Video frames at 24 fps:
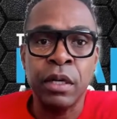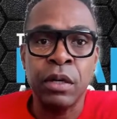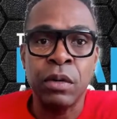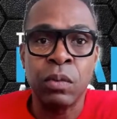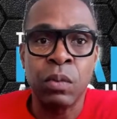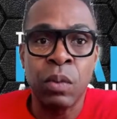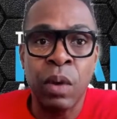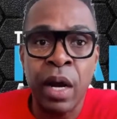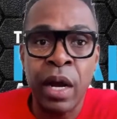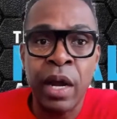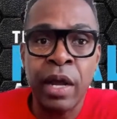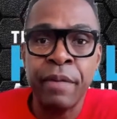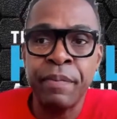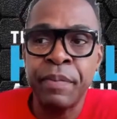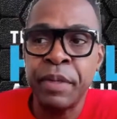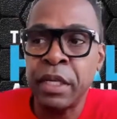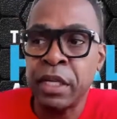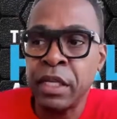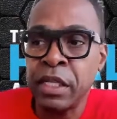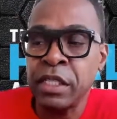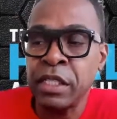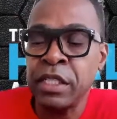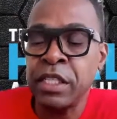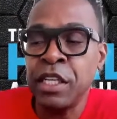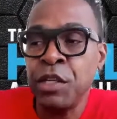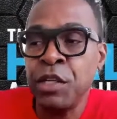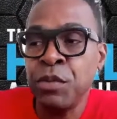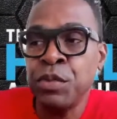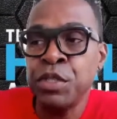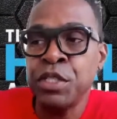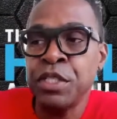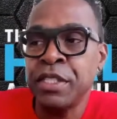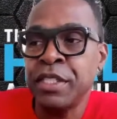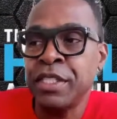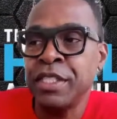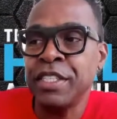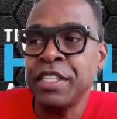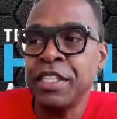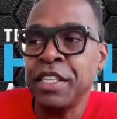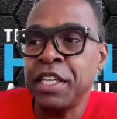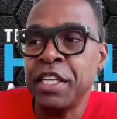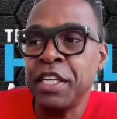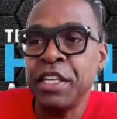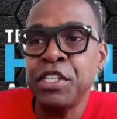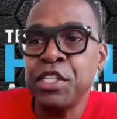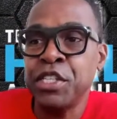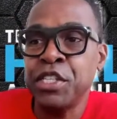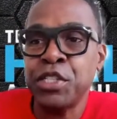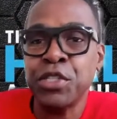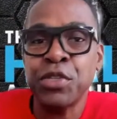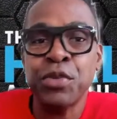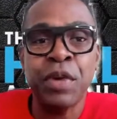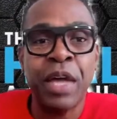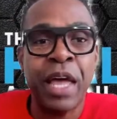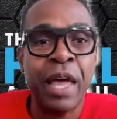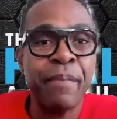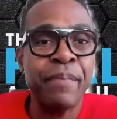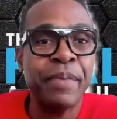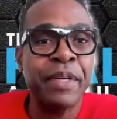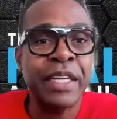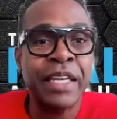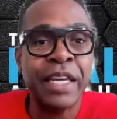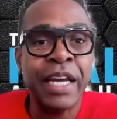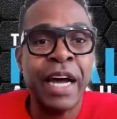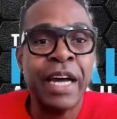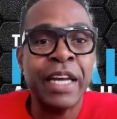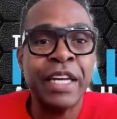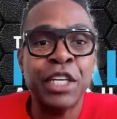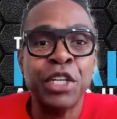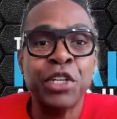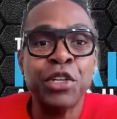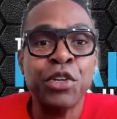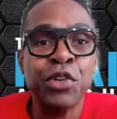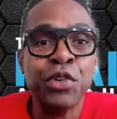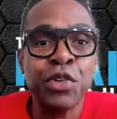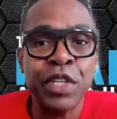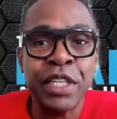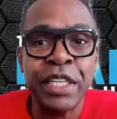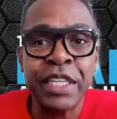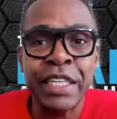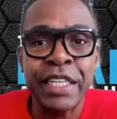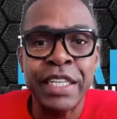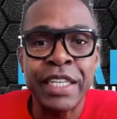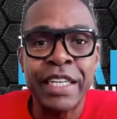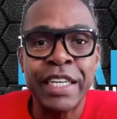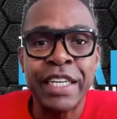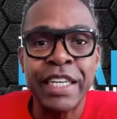Why? Because he just so happened to got in early,